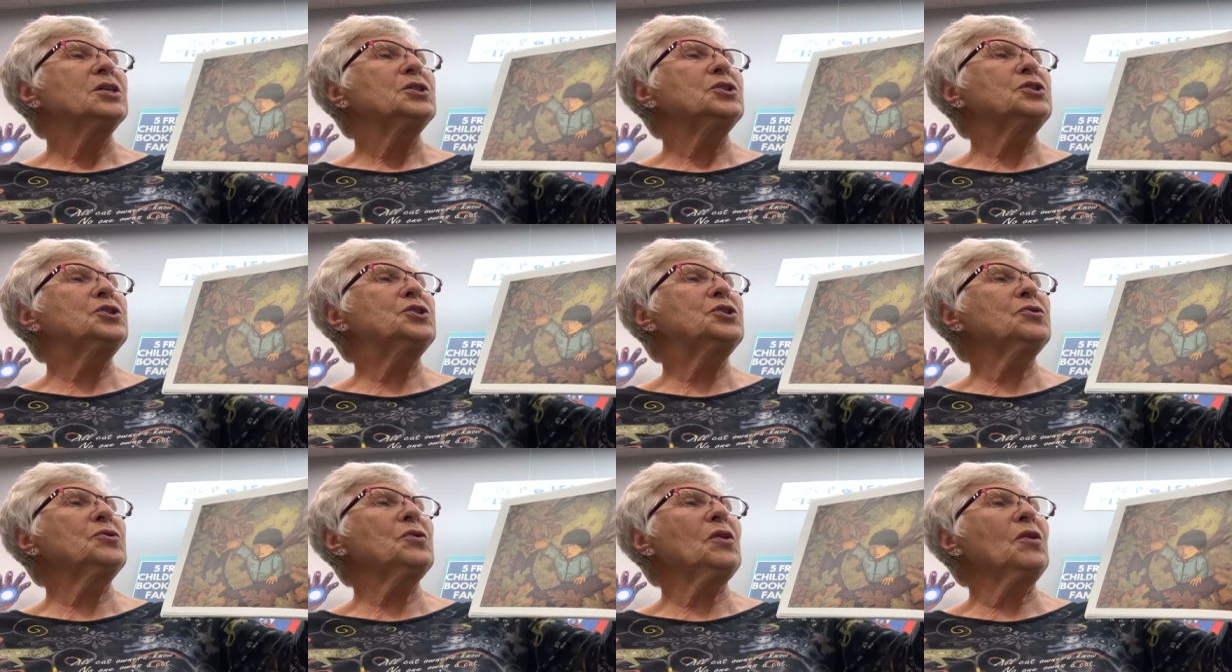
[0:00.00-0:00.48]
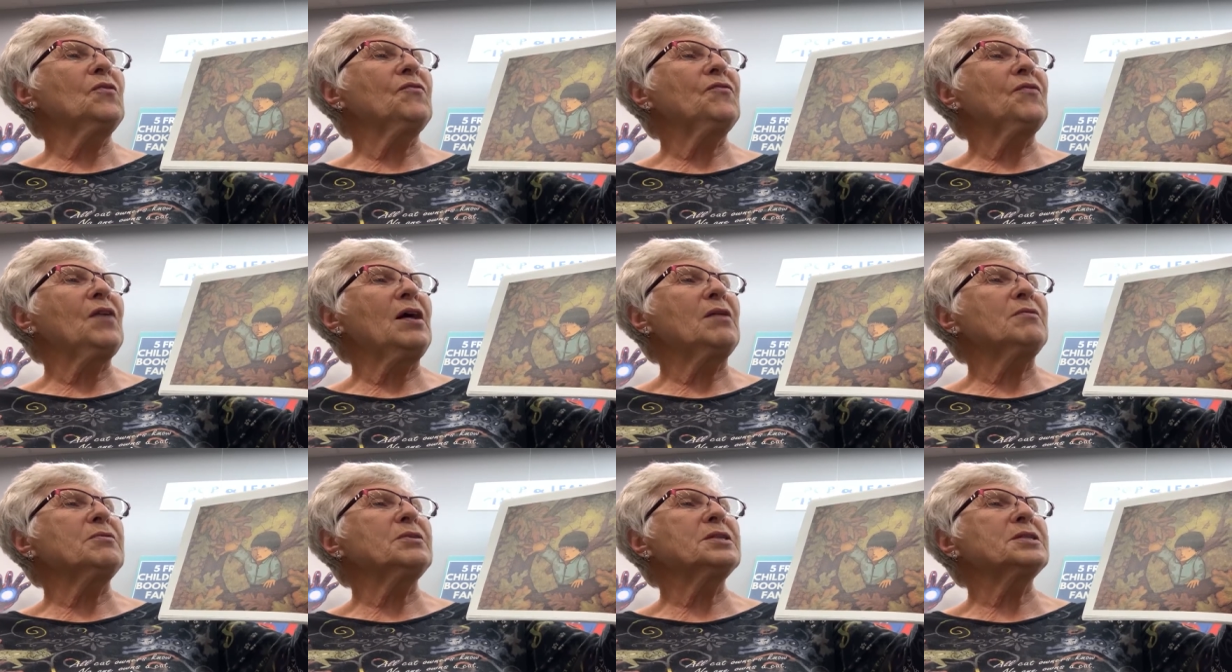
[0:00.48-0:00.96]
Juno
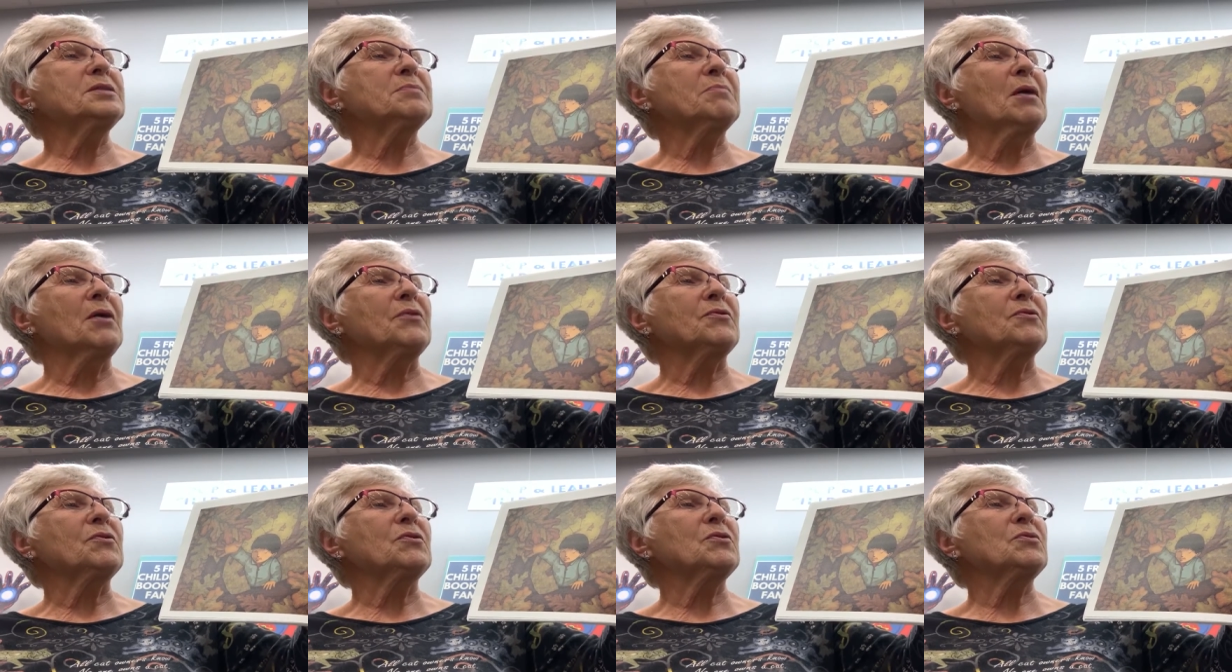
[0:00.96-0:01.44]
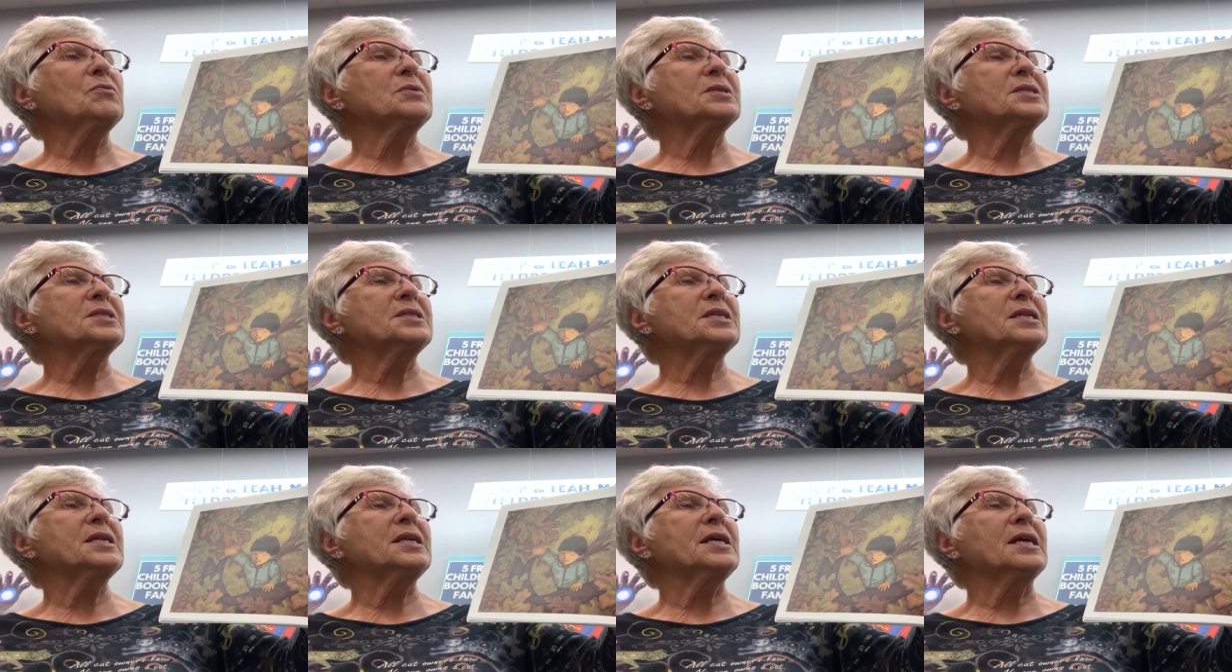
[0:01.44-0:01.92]
found his mother, who was
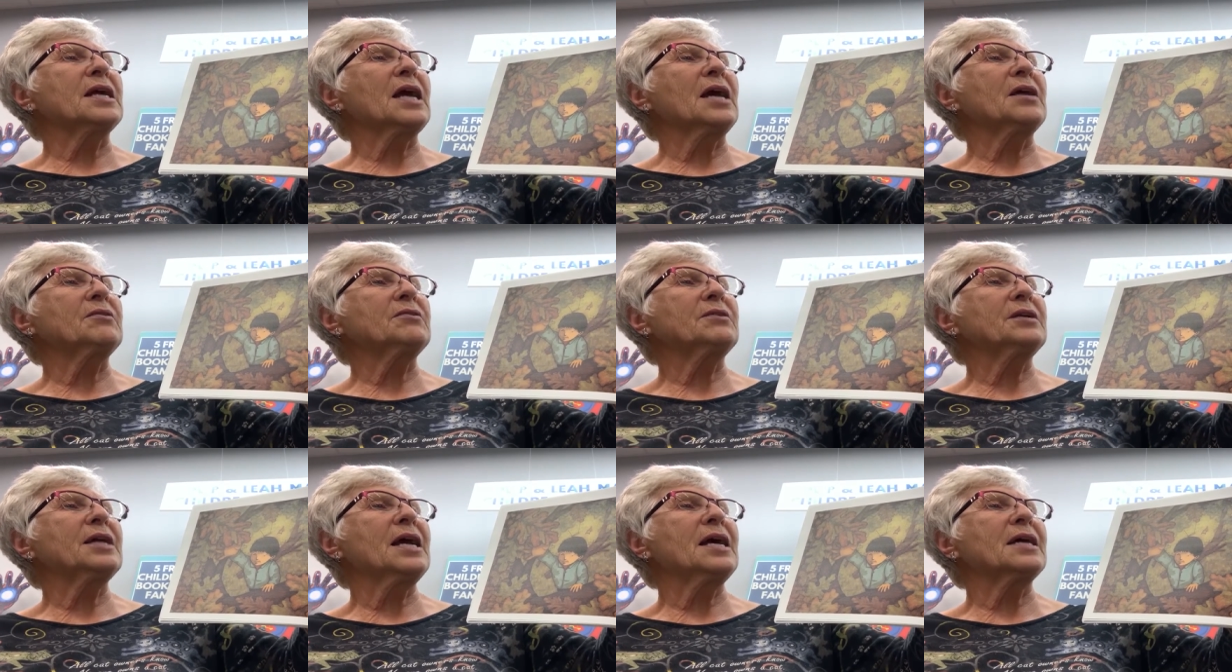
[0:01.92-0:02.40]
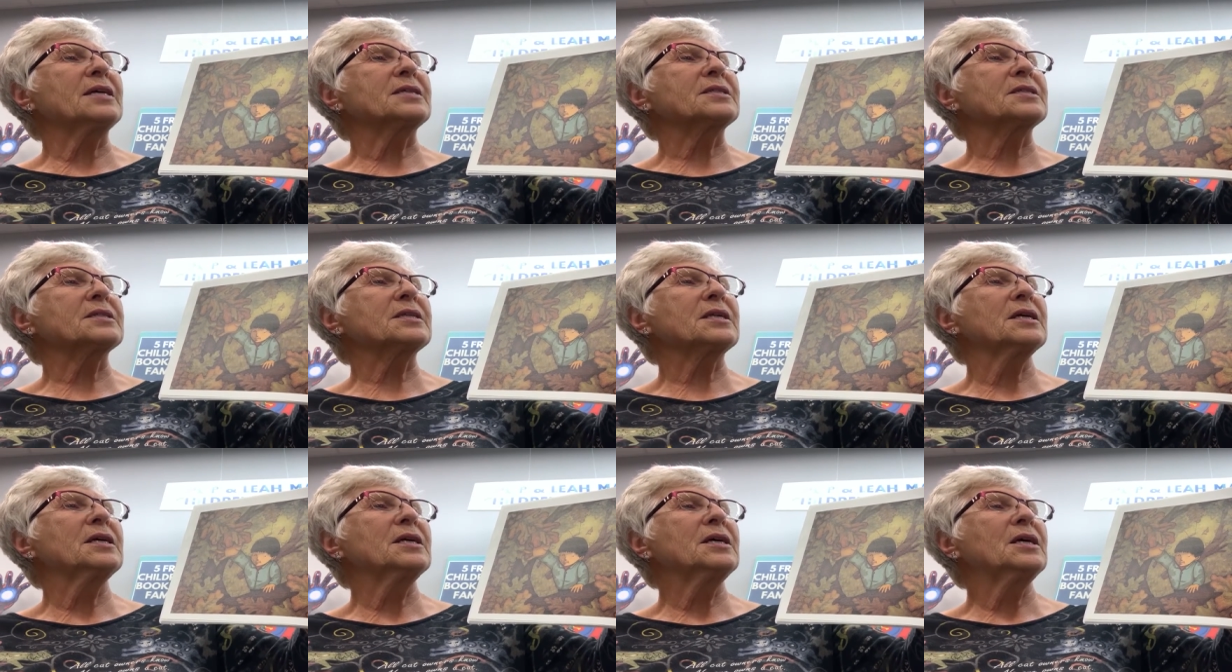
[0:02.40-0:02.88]
sitting at her
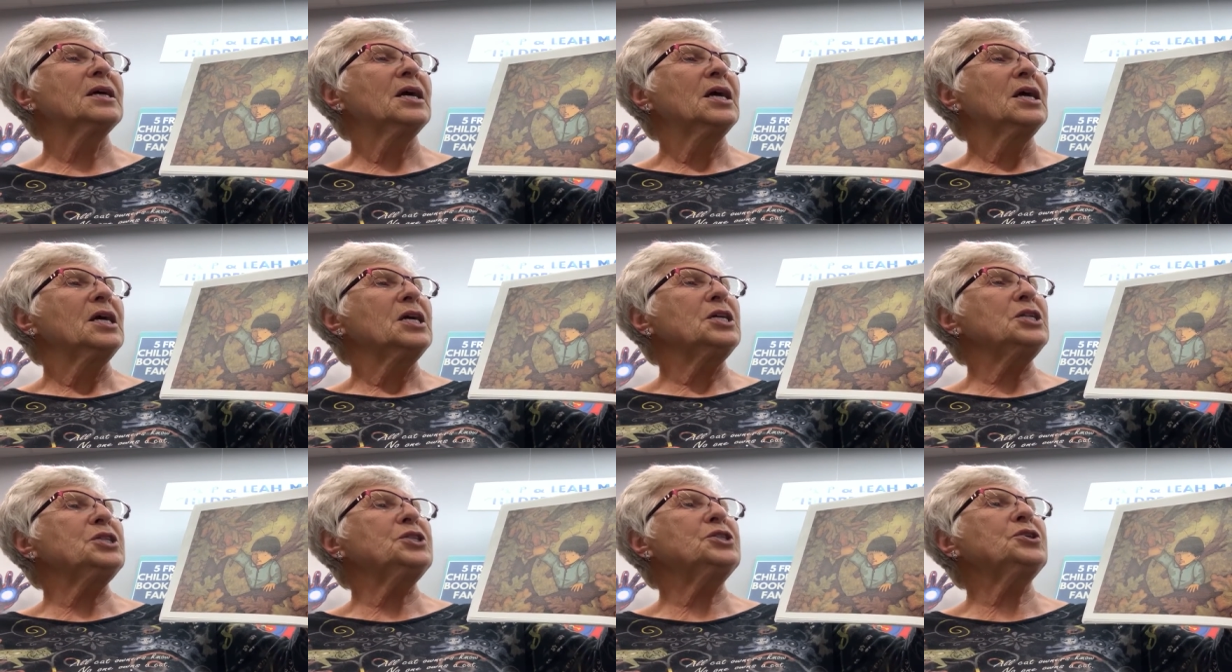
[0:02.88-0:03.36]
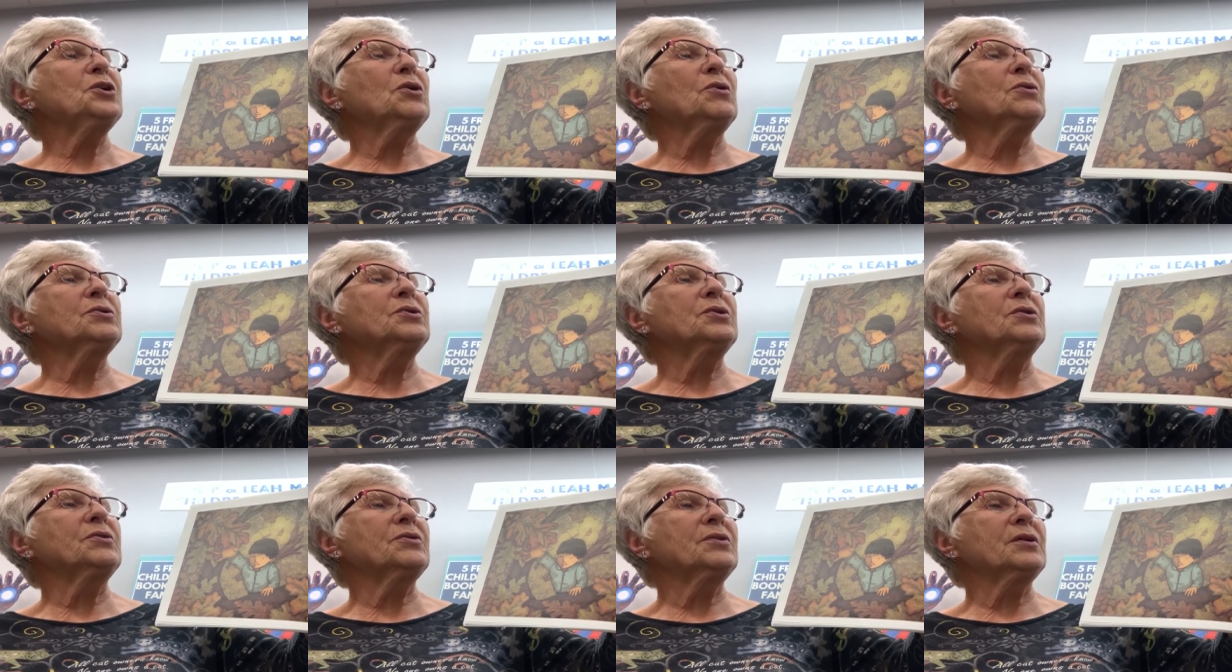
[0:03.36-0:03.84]
desk. He
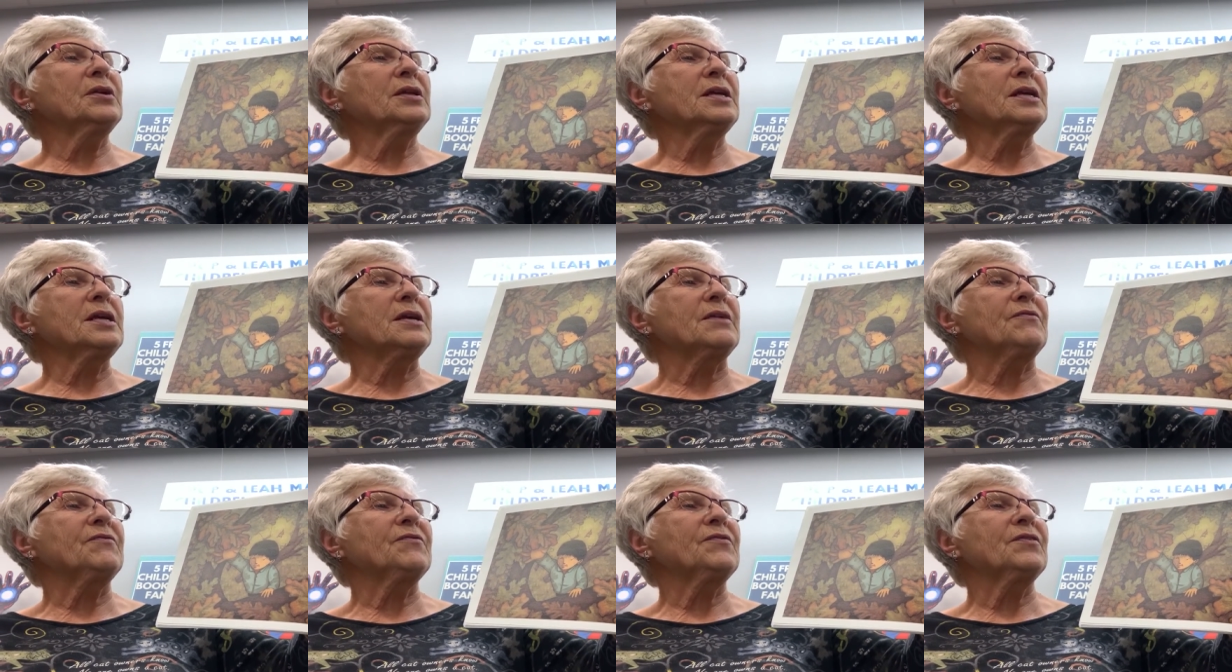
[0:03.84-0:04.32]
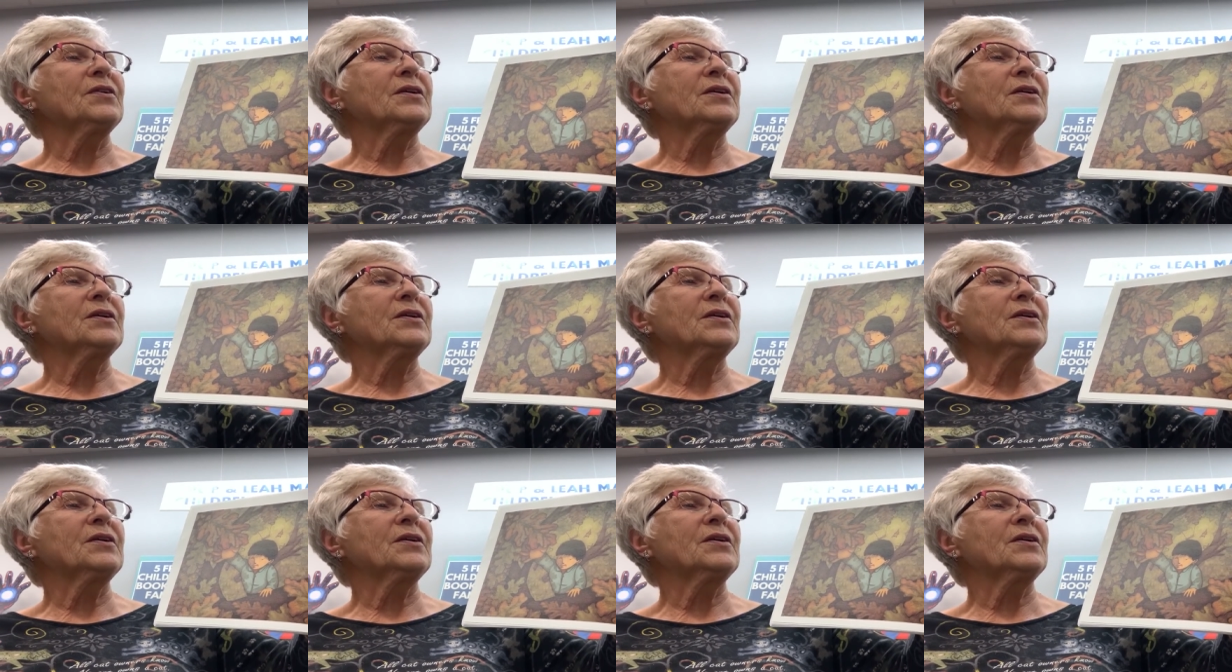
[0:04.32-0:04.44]
showed her the leaf.